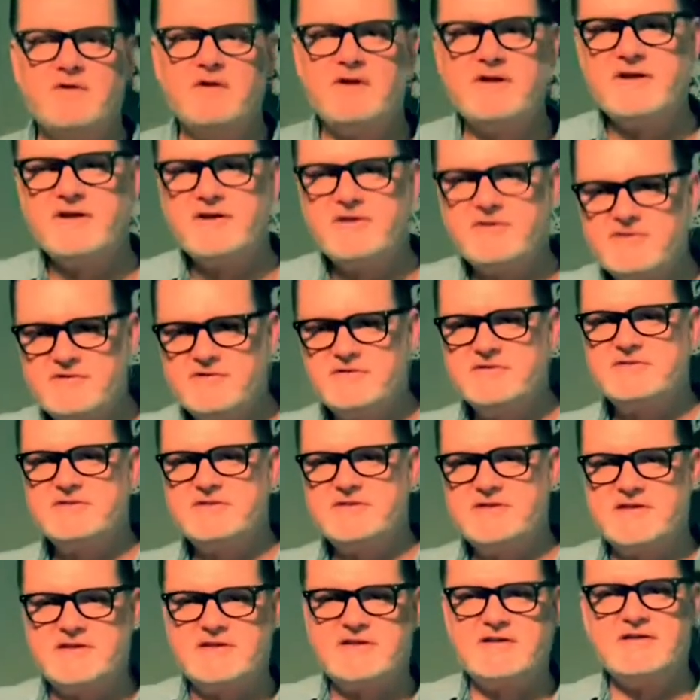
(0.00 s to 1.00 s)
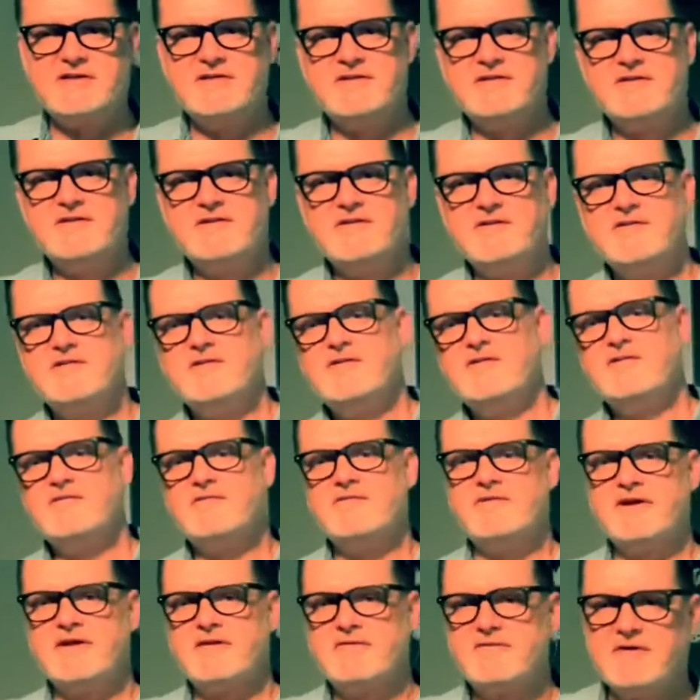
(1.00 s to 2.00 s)
acoustic
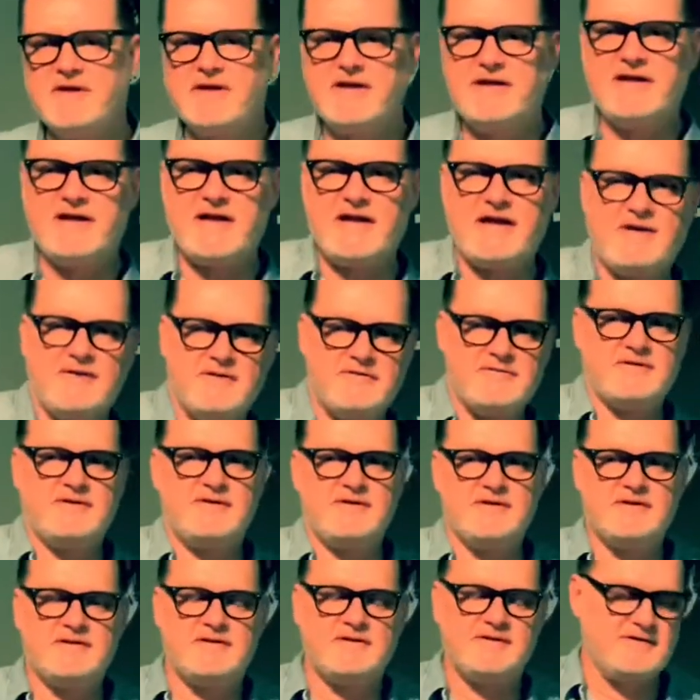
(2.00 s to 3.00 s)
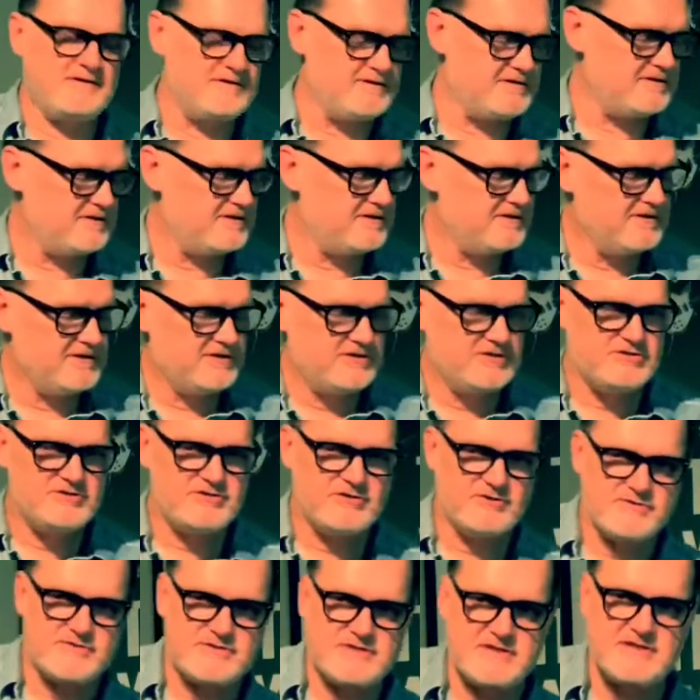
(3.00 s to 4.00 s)
rig rundown.
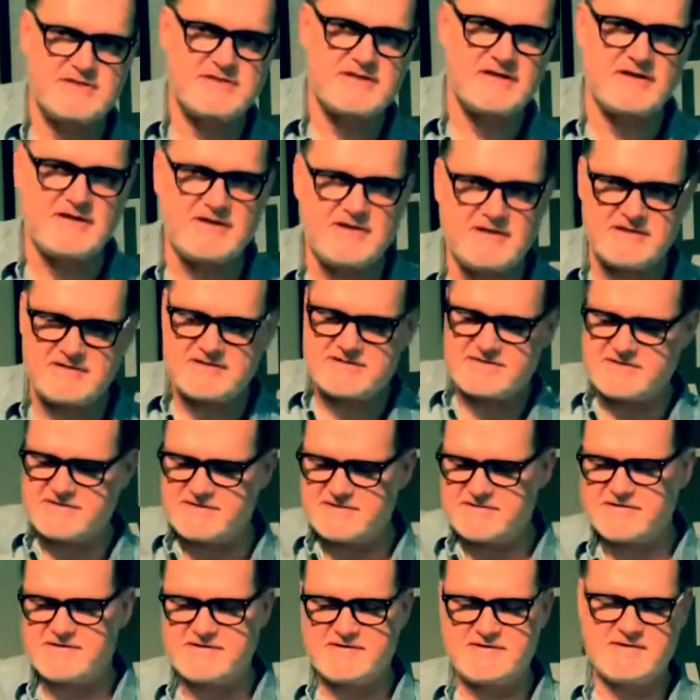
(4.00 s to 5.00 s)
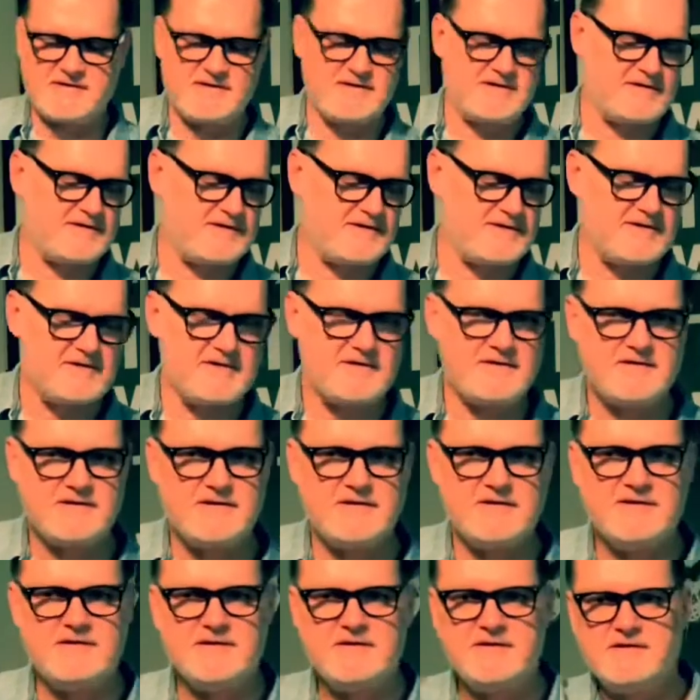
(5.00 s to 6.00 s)
Joe's Guitars.
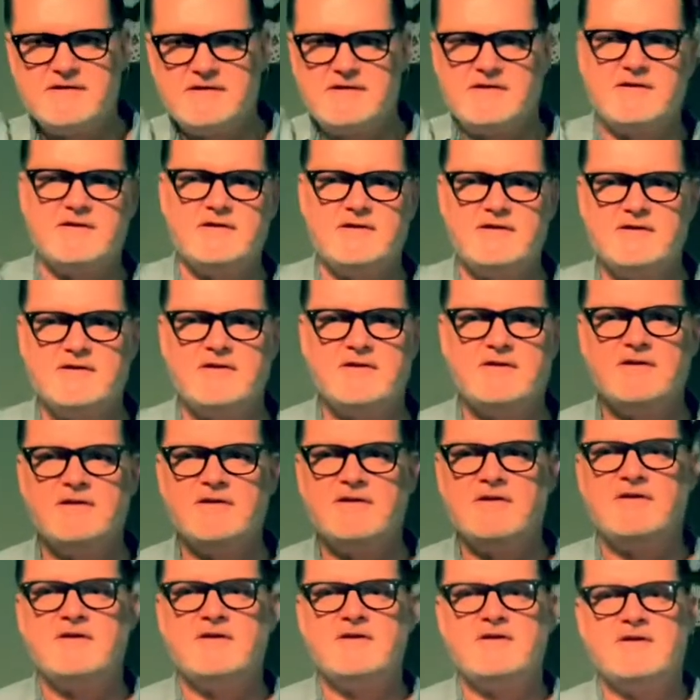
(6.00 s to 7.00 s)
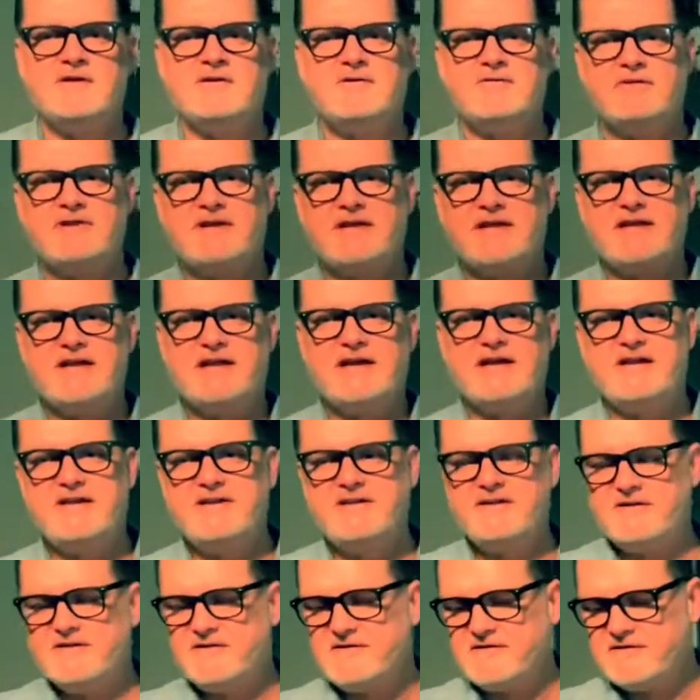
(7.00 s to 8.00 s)
What I got
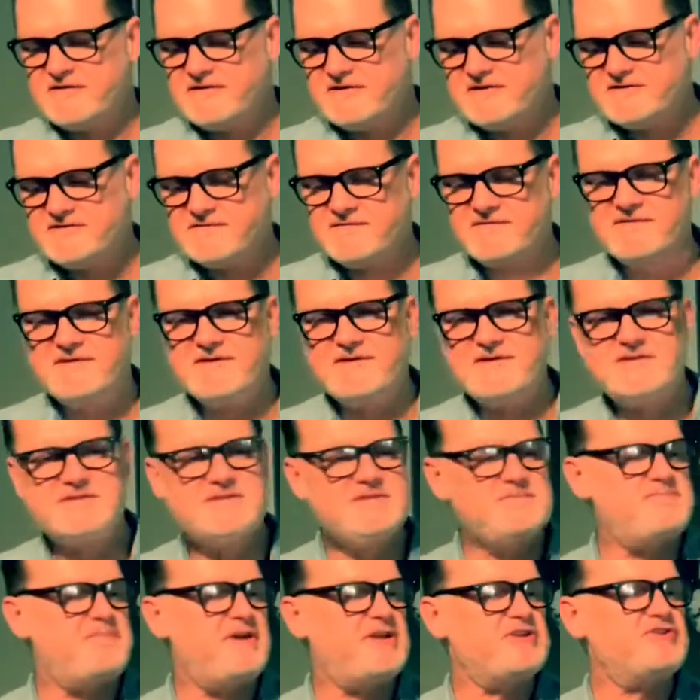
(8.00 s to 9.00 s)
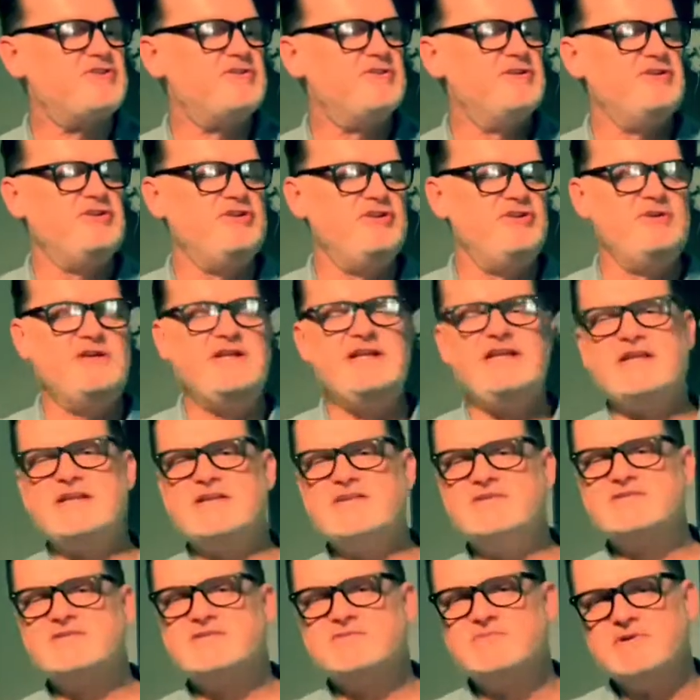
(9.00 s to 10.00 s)
here is a very special and unique
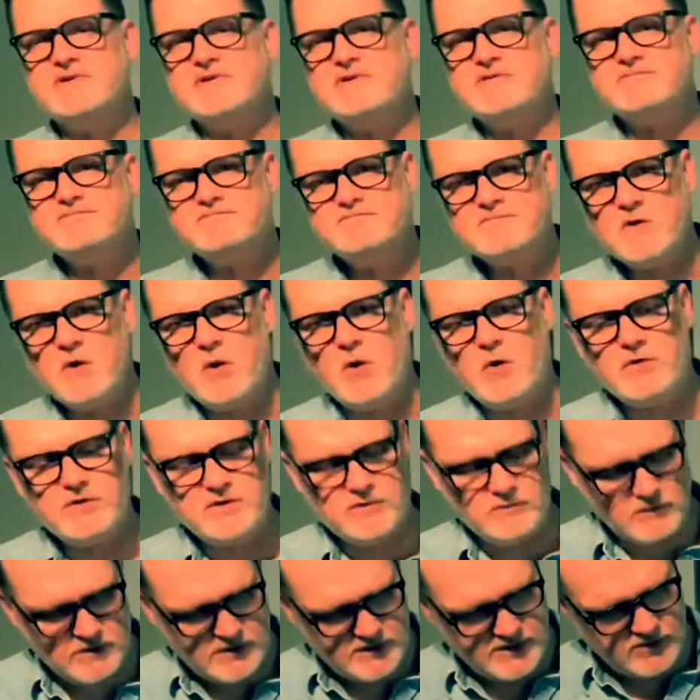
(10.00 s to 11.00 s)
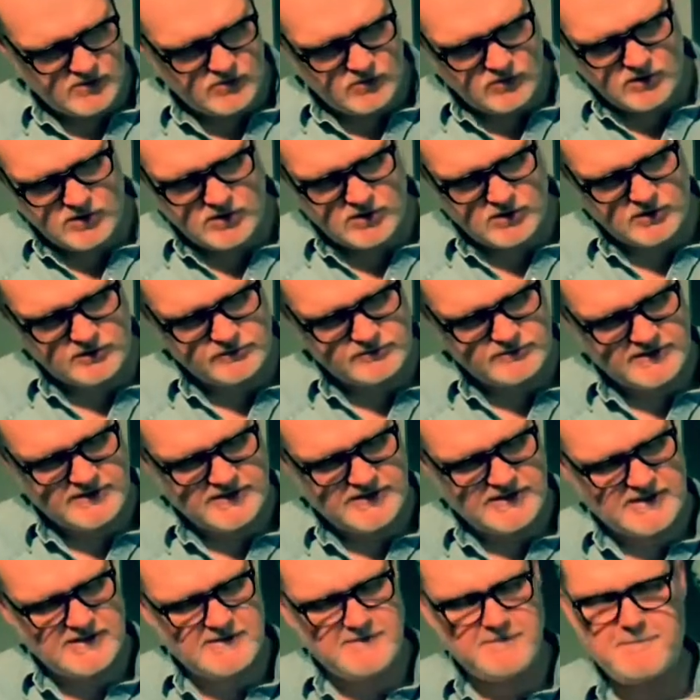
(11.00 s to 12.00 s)
instrument. Only one in the world,
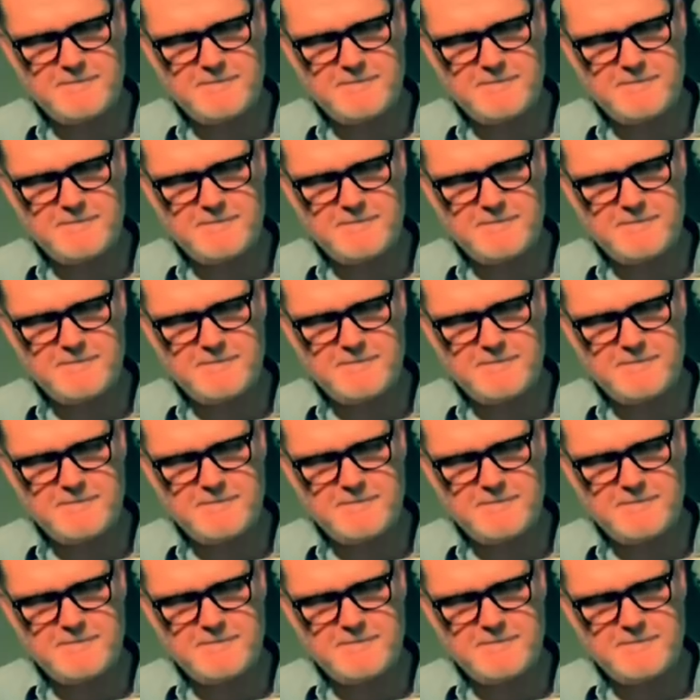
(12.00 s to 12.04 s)
really.